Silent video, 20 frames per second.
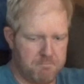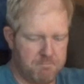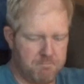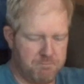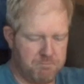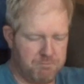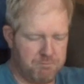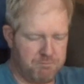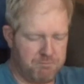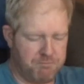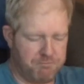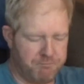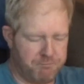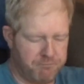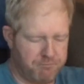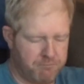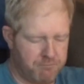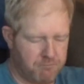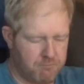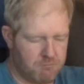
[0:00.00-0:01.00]

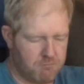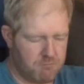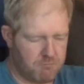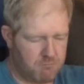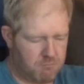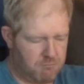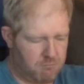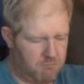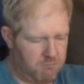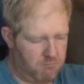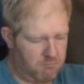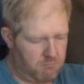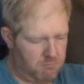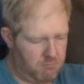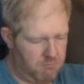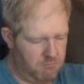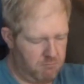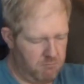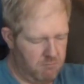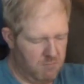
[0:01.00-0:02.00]

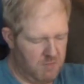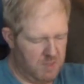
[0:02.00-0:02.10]
(silence)